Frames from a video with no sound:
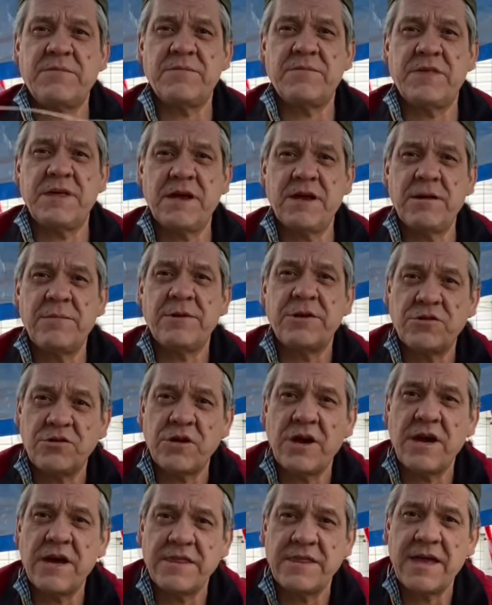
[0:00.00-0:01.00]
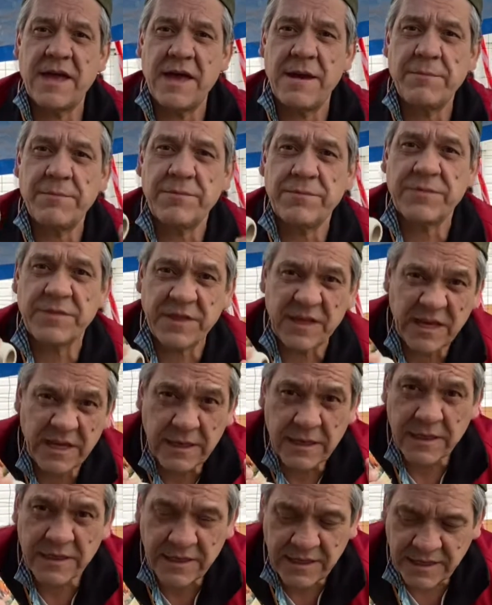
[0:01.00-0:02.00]
there I'm going to try the hemp,
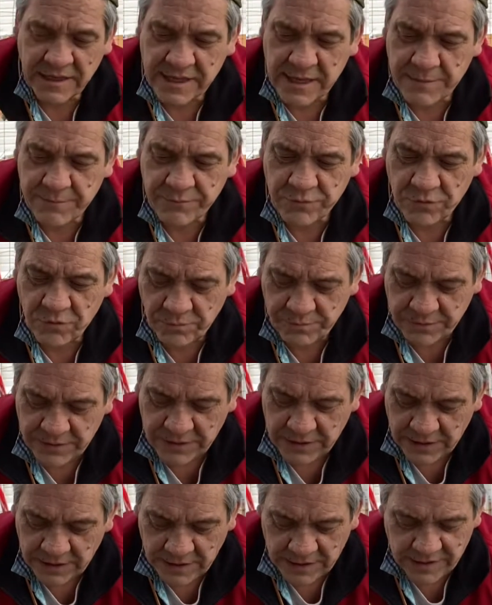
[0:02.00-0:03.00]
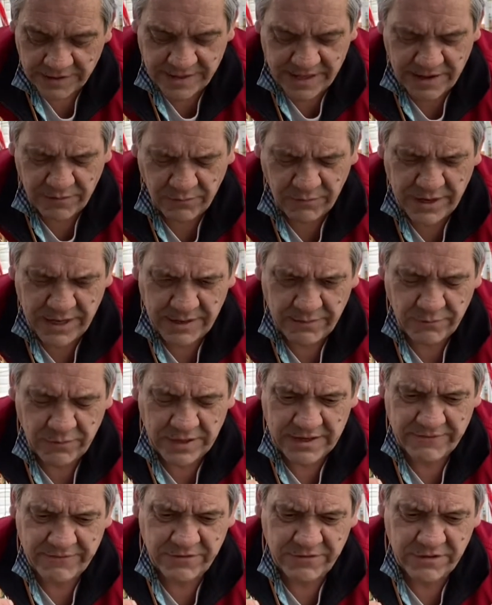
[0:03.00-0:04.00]
thick hemp rope. That way
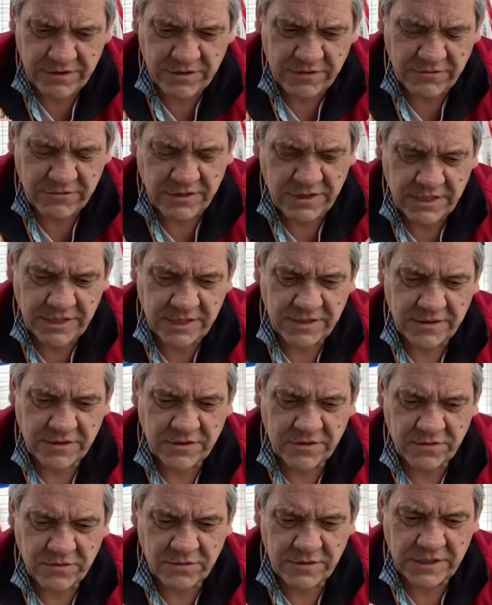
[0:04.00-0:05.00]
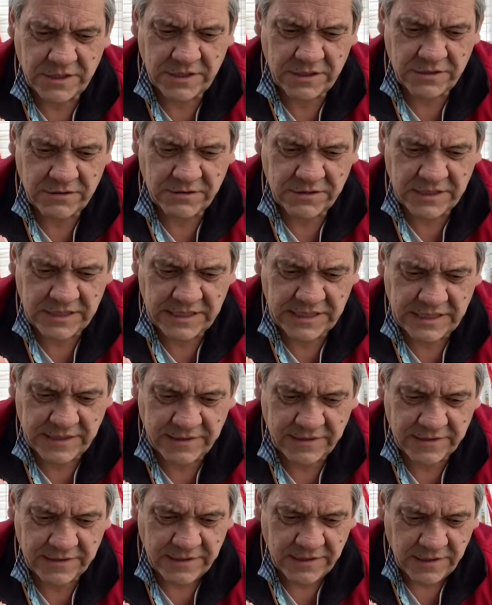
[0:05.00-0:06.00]
whatever ingredients go into your
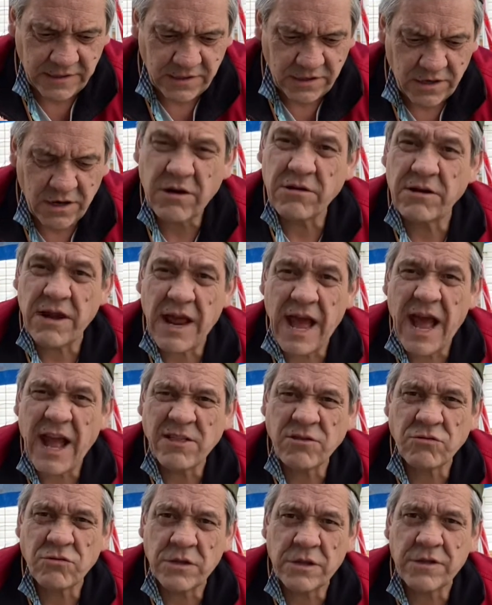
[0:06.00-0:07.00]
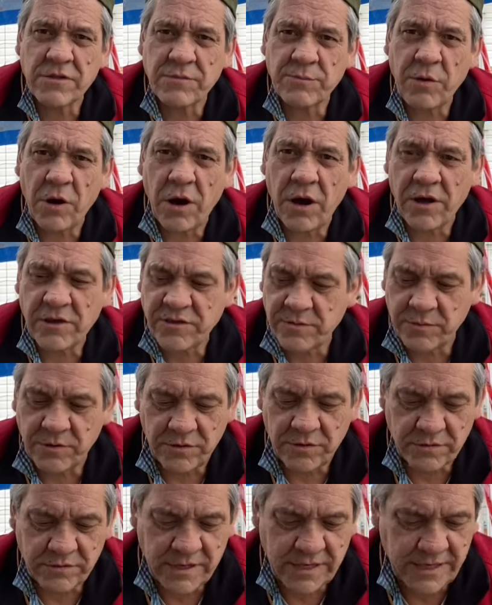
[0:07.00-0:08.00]
teas are natural as possible,
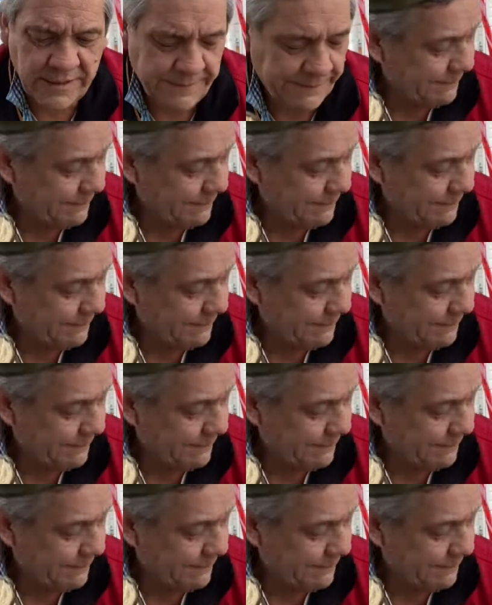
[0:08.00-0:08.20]
right?